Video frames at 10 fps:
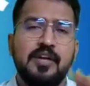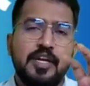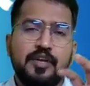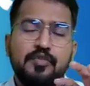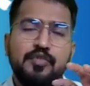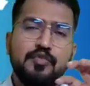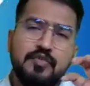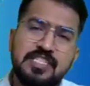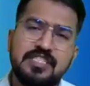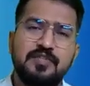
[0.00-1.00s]
if you
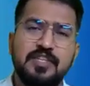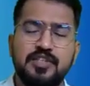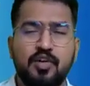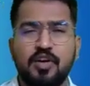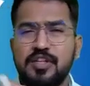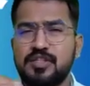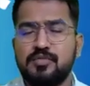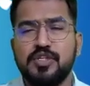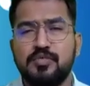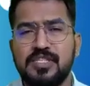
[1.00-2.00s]
first finish all the
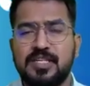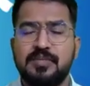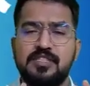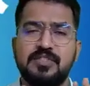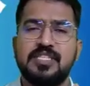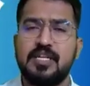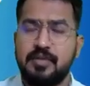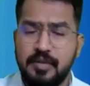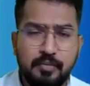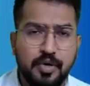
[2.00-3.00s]
small chapters which are
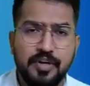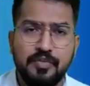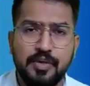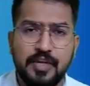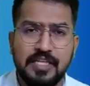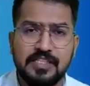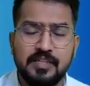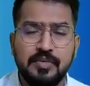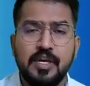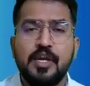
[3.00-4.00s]
important for your
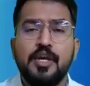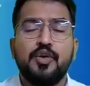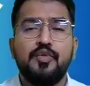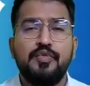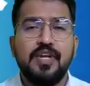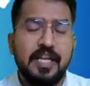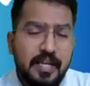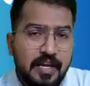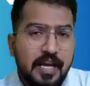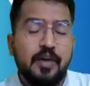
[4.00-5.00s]
exam, you feel
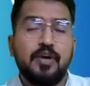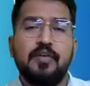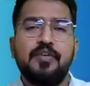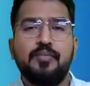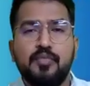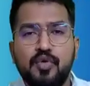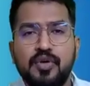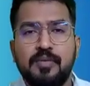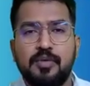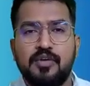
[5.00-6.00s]
like I have covered more
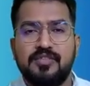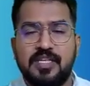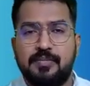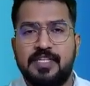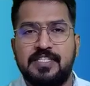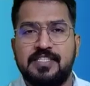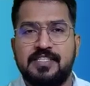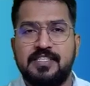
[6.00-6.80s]
number of chapters.